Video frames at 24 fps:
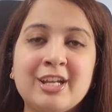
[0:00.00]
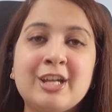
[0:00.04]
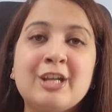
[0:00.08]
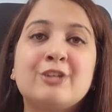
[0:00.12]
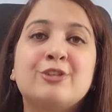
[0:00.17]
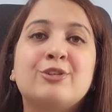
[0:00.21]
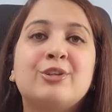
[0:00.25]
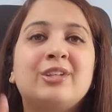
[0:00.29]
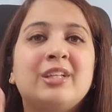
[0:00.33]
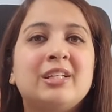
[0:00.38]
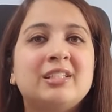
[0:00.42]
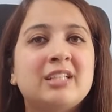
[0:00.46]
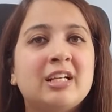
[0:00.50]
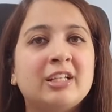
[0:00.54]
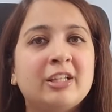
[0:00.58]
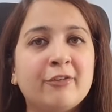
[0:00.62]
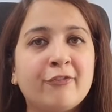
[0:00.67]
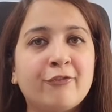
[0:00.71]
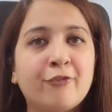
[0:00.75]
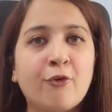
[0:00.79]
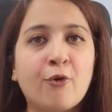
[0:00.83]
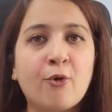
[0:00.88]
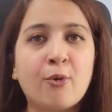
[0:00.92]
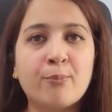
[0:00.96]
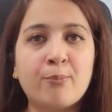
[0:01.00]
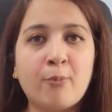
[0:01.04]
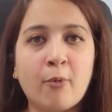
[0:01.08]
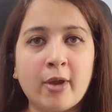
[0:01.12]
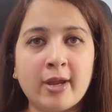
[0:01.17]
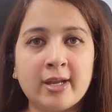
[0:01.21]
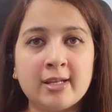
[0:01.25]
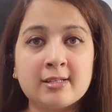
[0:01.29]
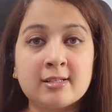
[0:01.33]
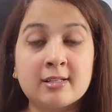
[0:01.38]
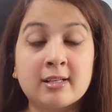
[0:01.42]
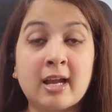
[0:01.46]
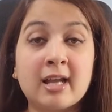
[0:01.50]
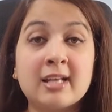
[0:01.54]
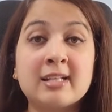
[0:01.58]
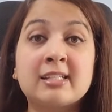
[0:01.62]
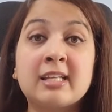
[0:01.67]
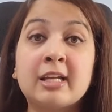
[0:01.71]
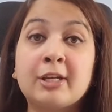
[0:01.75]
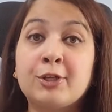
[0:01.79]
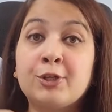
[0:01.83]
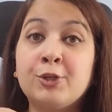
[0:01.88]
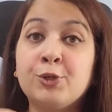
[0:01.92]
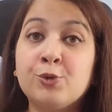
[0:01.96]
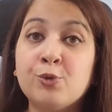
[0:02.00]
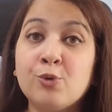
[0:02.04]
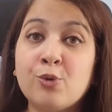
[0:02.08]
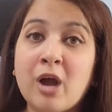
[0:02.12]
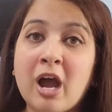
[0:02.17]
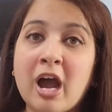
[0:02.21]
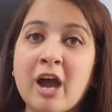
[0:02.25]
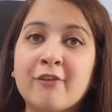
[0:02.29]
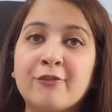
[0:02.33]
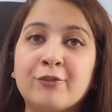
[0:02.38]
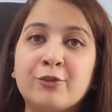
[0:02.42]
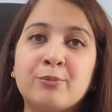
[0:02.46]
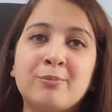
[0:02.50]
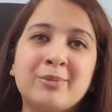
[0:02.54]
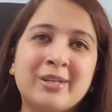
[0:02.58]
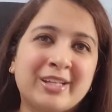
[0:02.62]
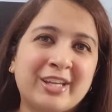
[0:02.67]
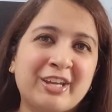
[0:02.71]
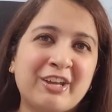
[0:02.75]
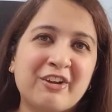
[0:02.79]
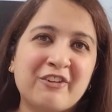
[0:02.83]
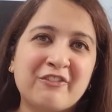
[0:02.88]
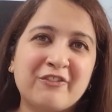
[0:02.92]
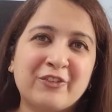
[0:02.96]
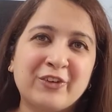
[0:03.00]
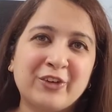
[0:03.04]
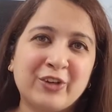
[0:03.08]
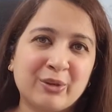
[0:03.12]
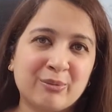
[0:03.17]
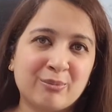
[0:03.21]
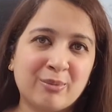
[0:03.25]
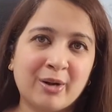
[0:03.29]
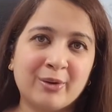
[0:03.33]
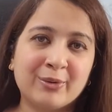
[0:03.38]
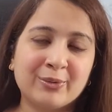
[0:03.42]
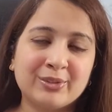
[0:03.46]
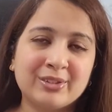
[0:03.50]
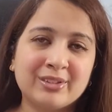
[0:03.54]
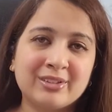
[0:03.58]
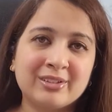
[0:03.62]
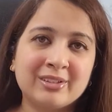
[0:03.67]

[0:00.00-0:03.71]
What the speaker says: So these are the 4 points, guys, that you have to be careful about.